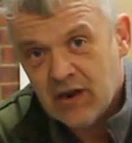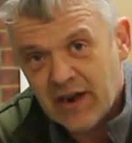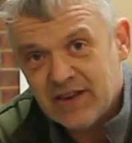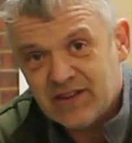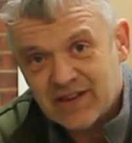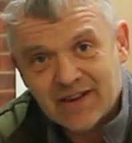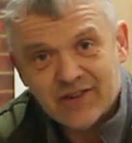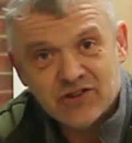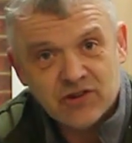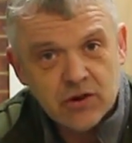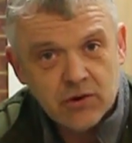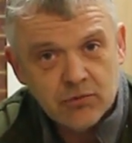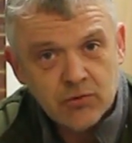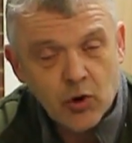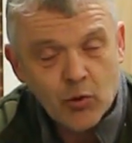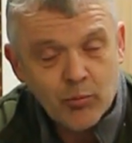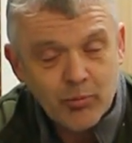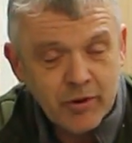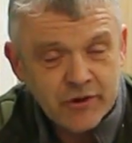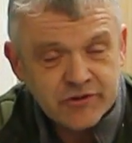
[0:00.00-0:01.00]
It's actually a
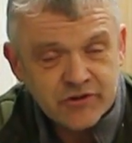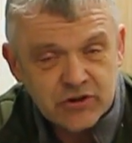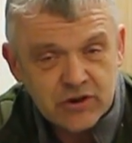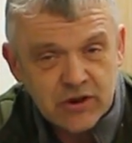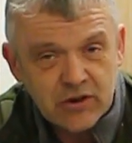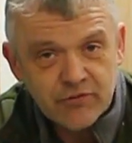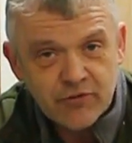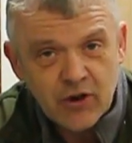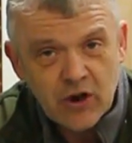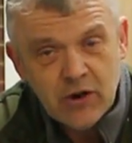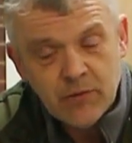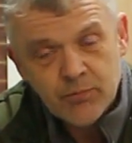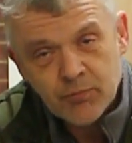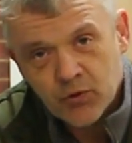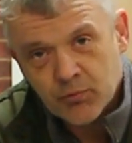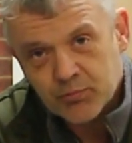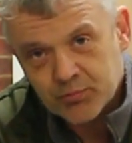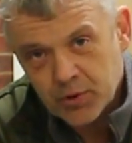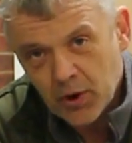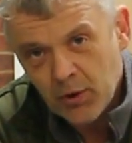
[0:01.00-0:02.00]
real positive.
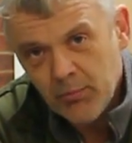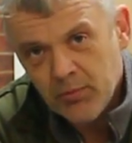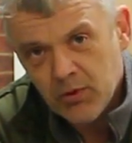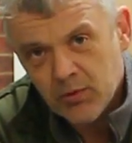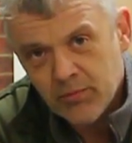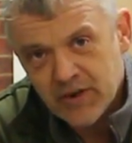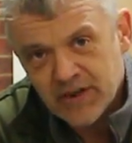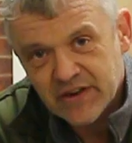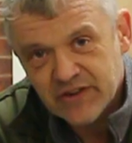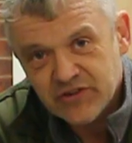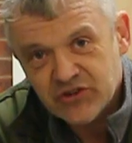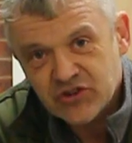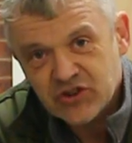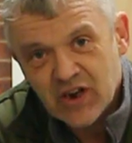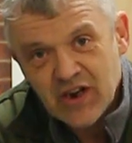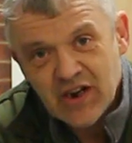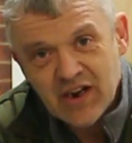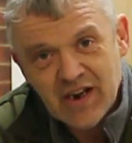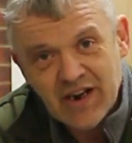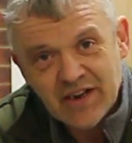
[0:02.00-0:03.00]
The problem is
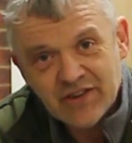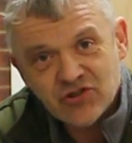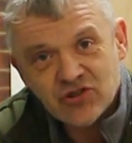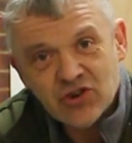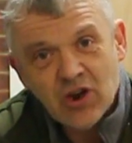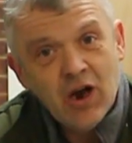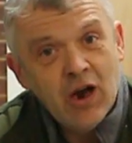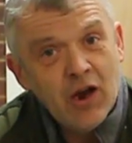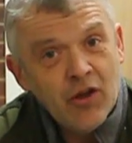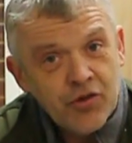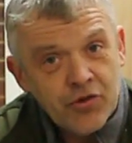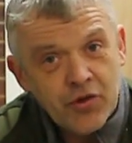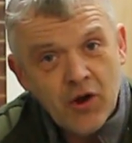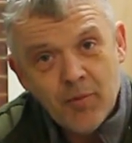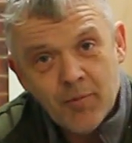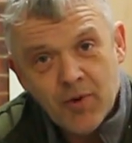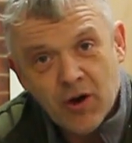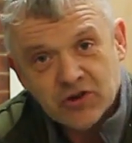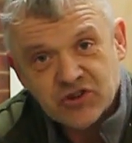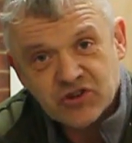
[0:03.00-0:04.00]
it's
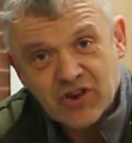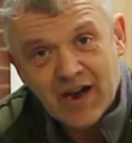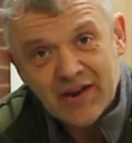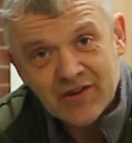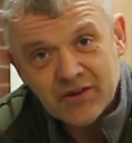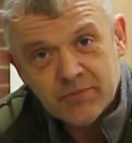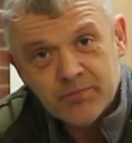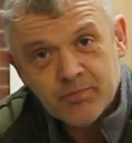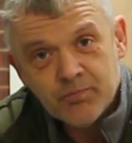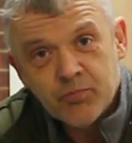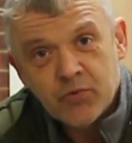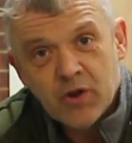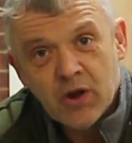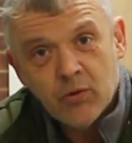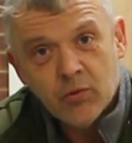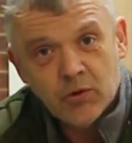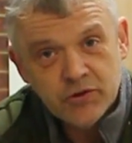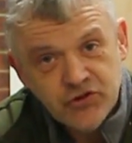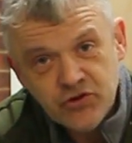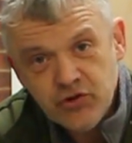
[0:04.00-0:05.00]
thermoset.
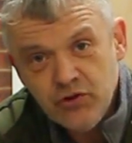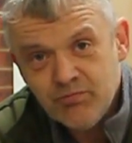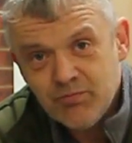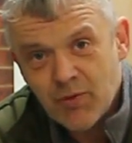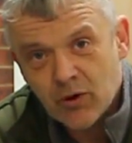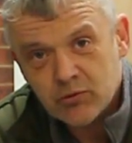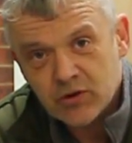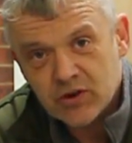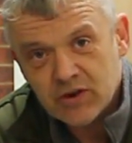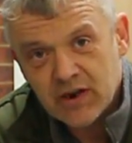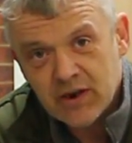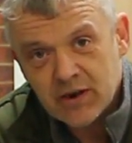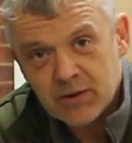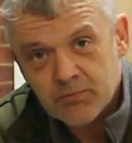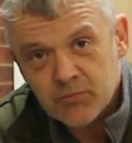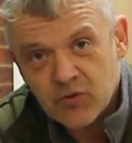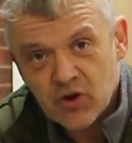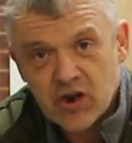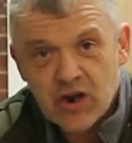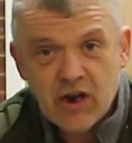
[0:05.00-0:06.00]
Once you've moulded it,
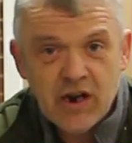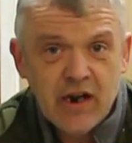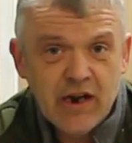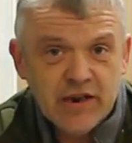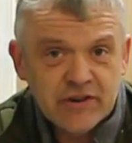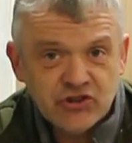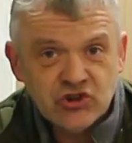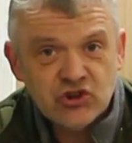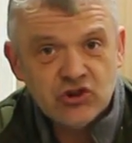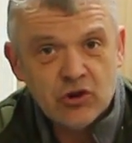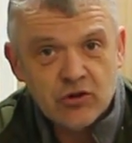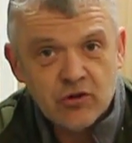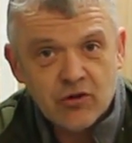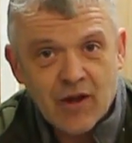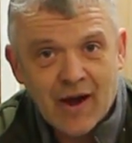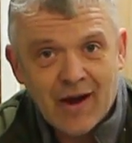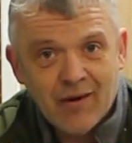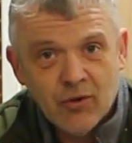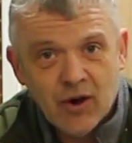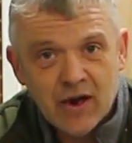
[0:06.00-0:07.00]
it's stuck
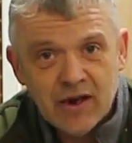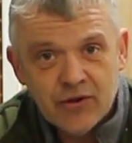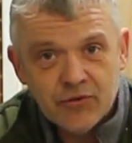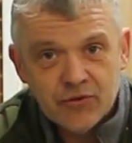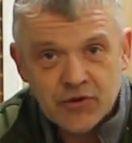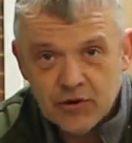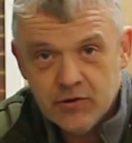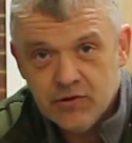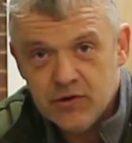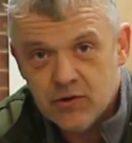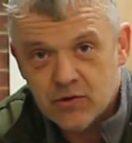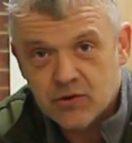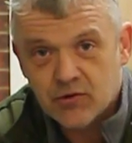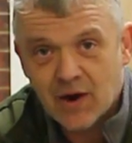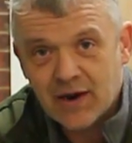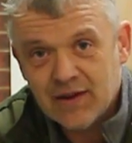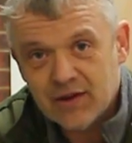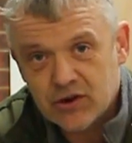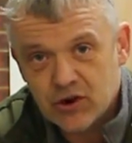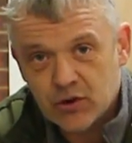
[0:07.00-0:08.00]
that way until you
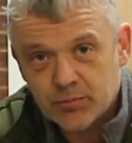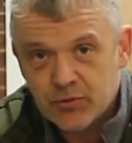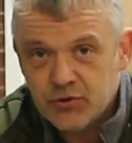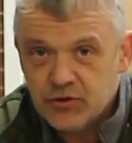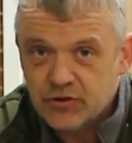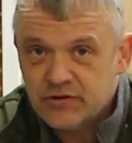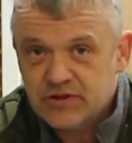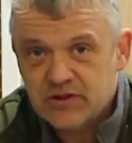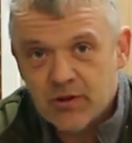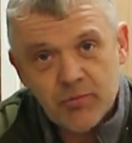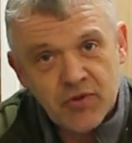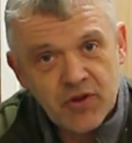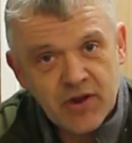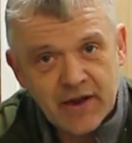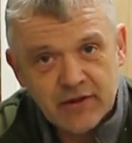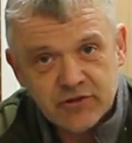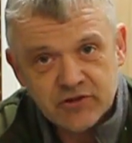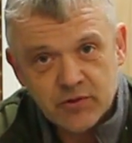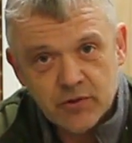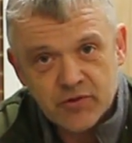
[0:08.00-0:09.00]
grind it up and do something
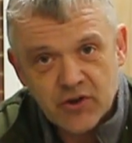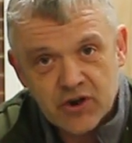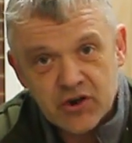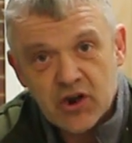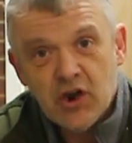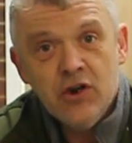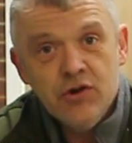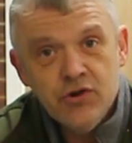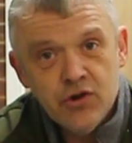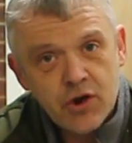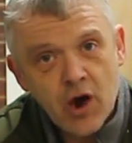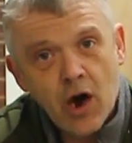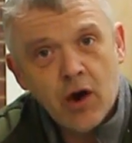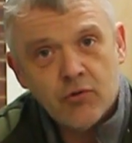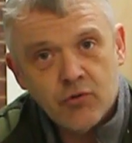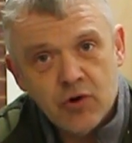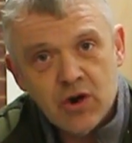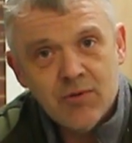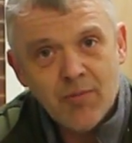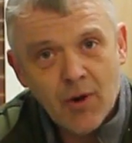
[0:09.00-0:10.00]
else with it. You
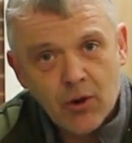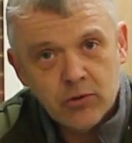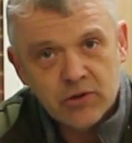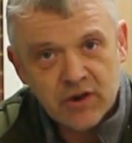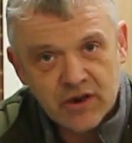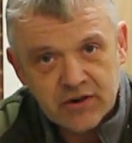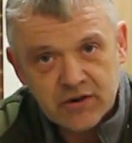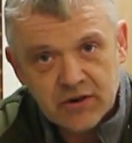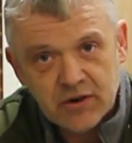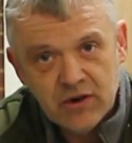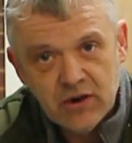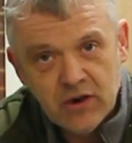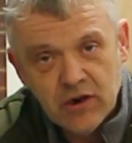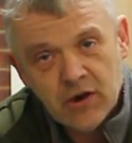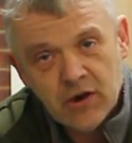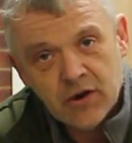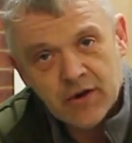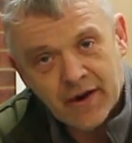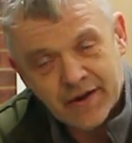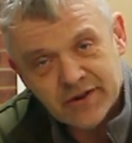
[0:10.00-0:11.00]
can't remold it.
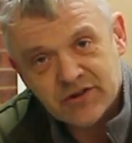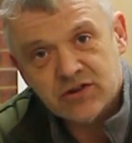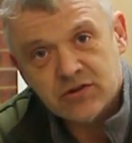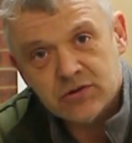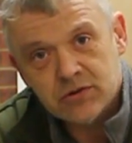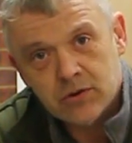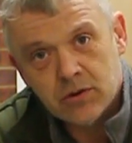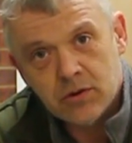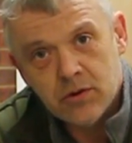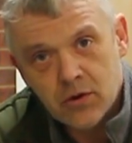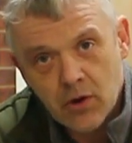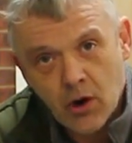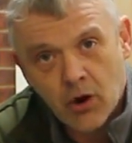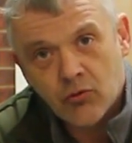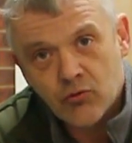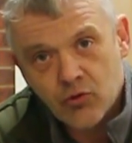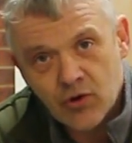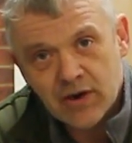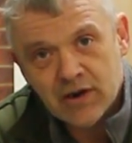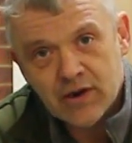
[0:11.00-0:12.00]
That's
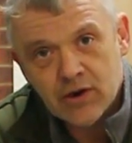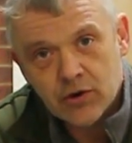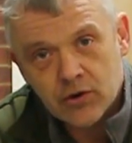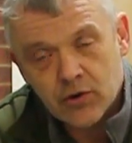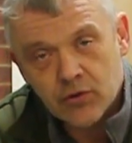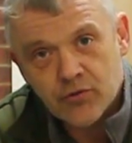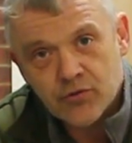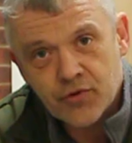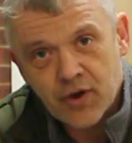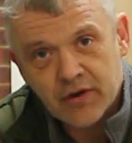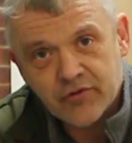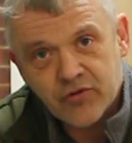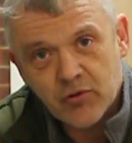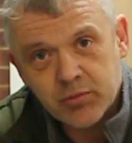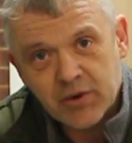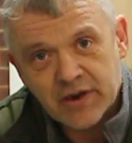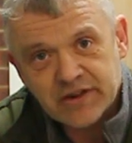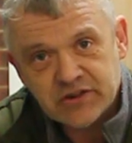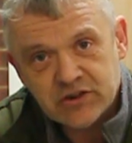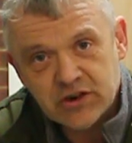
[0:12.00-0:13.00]
not really a good thing for
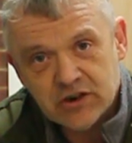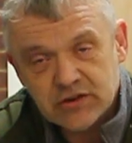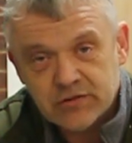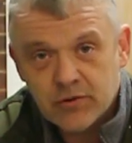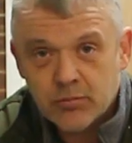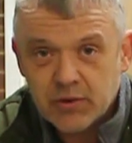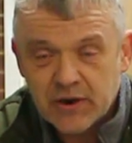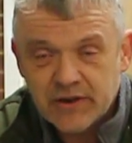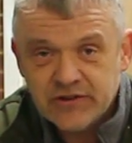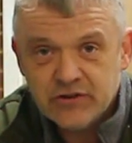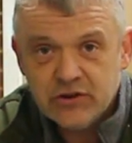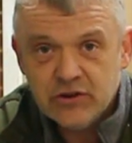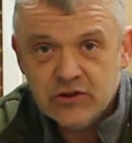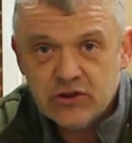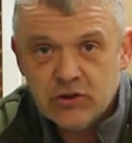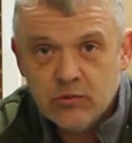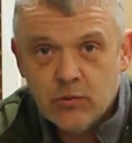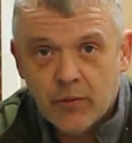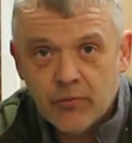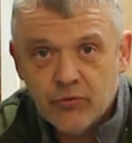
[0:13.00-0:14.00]
plastics. So
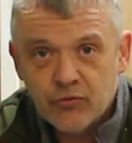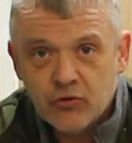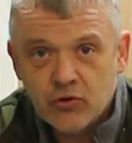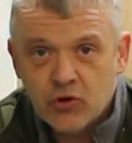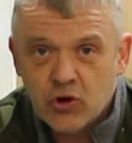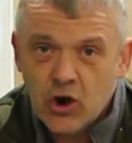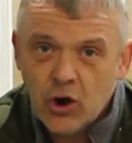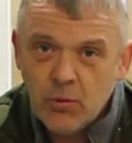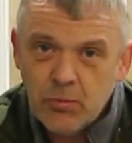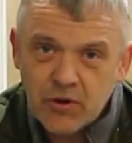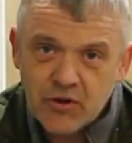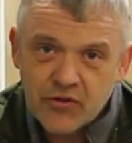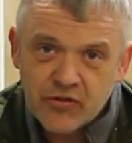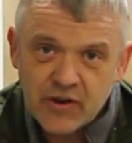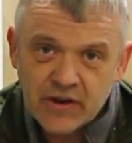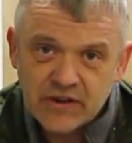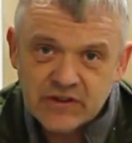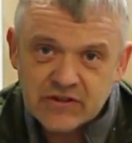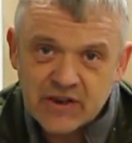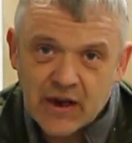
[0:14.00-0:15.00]
plastics, you want a couple of
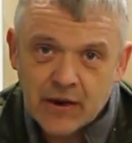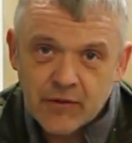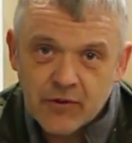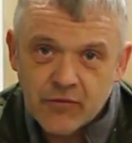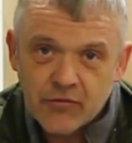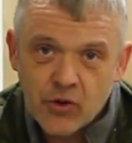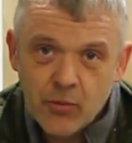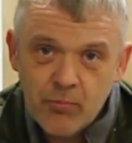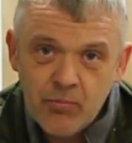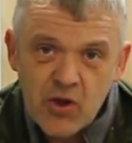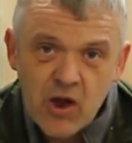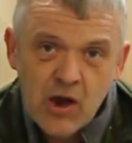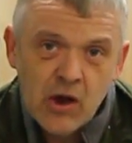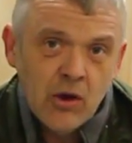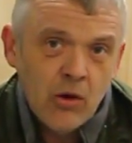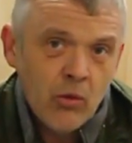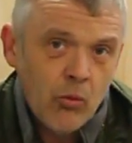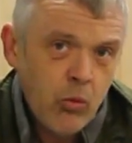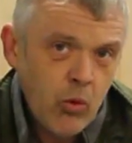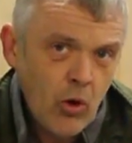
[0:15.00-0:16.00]
things out of them.
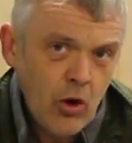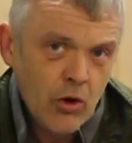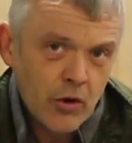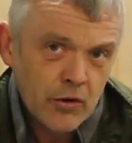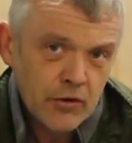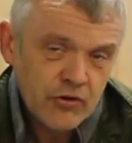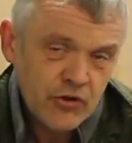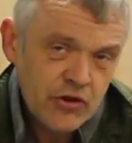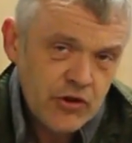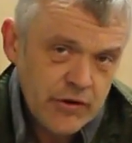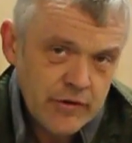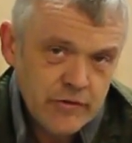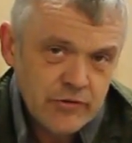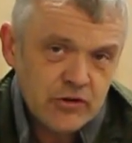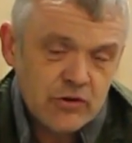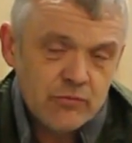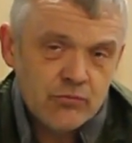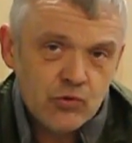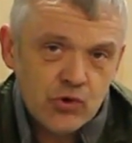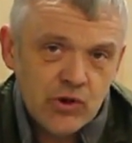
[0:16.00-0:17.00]
One, to
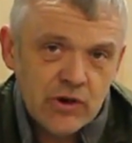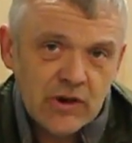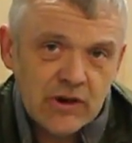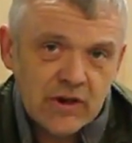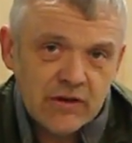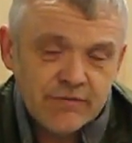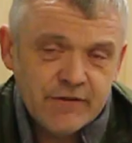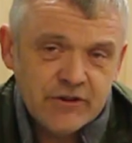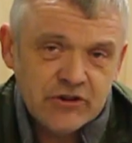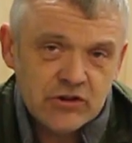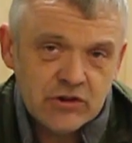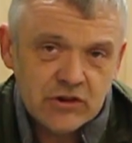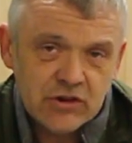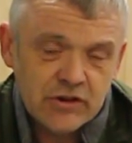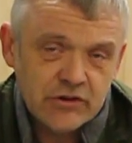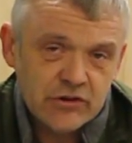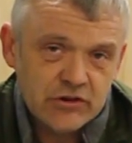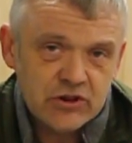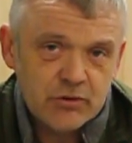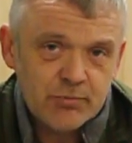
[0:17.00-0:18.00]
use them really
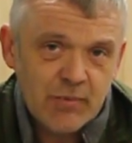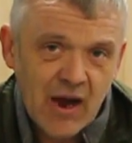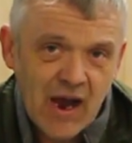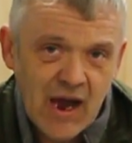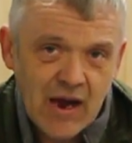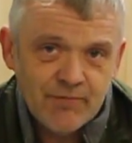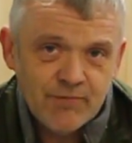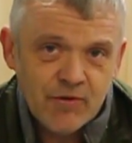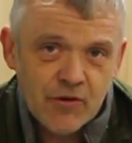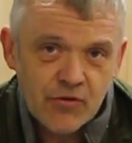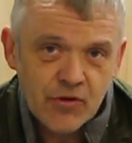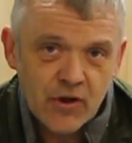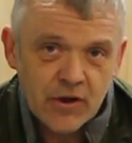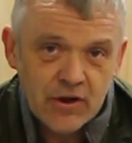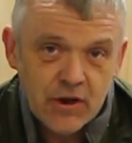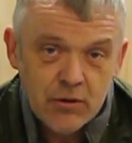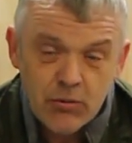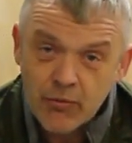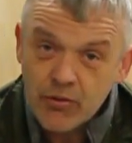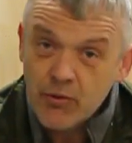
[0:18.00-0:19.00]
efficiently in just about
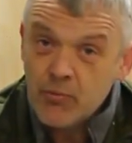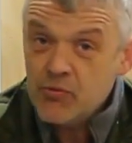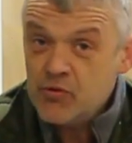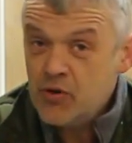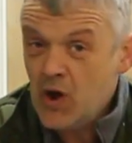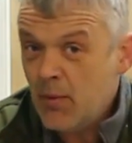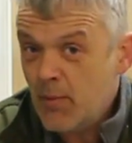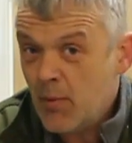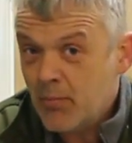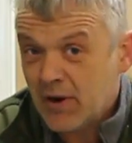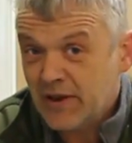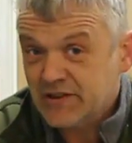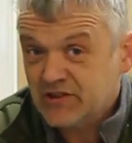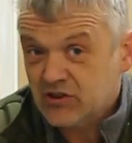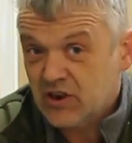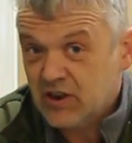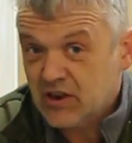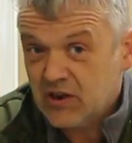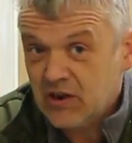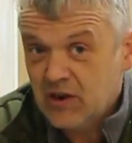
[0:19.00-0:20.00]
everything, you want them
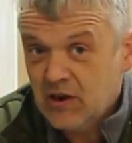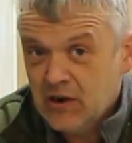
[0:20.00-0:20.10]
thermoplastic.